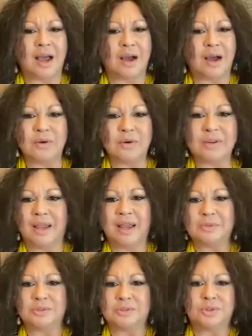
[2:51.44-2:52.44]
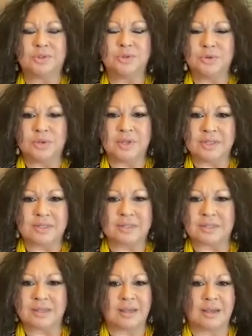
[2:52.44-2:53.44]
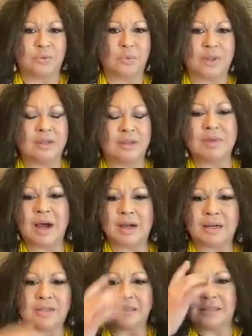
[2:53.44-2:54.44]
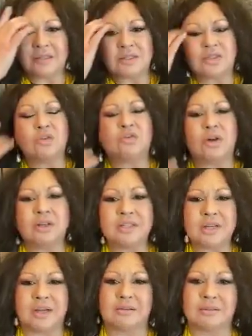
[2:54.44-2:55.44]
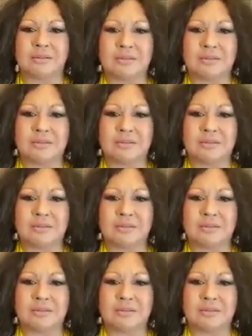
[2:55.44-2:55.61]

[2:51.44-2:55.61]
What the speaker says: are they able to do this when the market is so volatile?